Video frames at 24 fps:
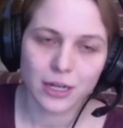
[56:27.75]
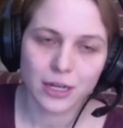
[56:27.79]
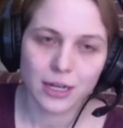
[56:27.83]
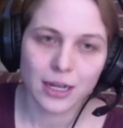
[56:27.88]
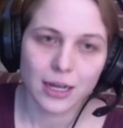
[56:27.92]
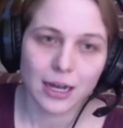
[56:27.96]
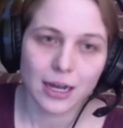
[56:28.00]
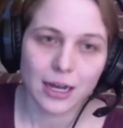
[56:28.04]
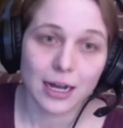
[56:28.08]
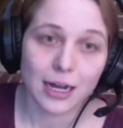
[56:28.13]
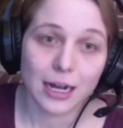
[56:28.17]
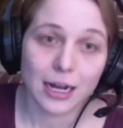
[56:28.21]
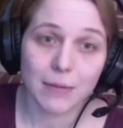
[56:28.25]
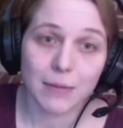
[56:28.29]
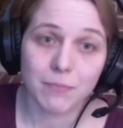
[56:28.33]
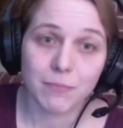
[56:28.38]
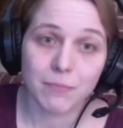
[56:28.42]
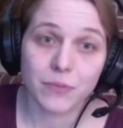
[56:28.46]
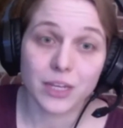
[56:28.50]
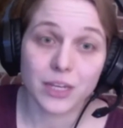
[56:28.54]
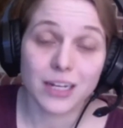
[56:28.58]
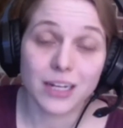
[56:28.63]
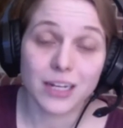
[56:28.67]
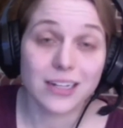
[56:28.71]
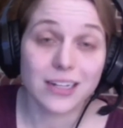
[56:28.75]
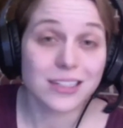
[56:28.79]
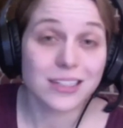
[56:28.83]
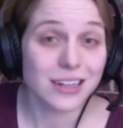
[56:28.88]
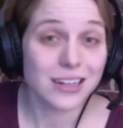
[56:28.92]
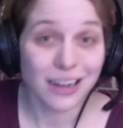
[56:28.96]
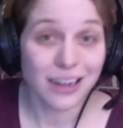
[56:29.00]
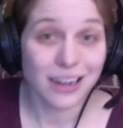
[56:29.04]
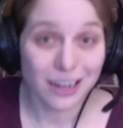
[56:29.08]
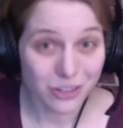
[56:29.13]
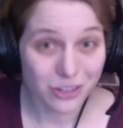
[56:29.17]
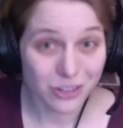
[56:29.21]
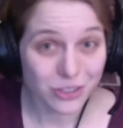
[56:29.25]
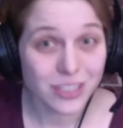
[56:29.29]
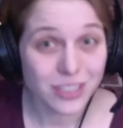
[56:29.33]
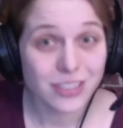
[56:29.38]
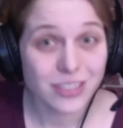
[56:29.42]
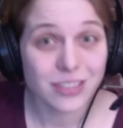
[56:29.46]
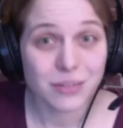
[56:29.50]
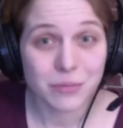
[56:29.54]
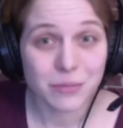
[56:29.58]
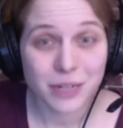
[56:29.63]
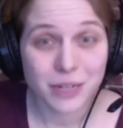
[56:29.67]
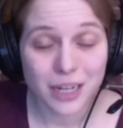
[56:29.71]
It is an honor
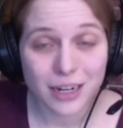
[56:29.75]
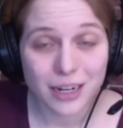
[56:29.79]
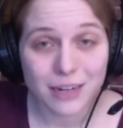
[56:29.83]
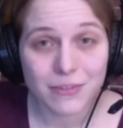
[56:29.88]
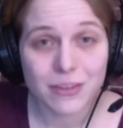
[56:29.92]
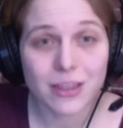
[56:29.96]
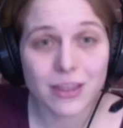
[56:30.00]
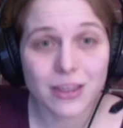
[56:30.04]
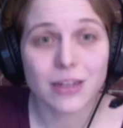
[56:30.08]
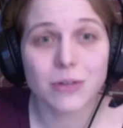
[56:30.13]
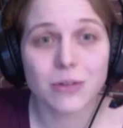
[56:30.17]
system kind of thing.